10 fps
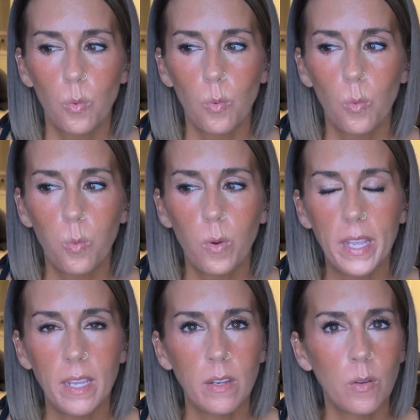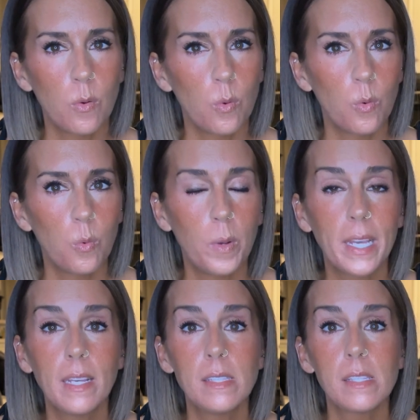when we
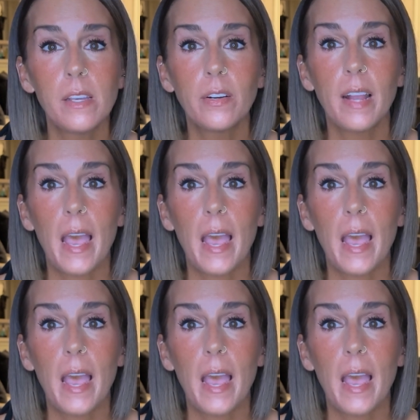consider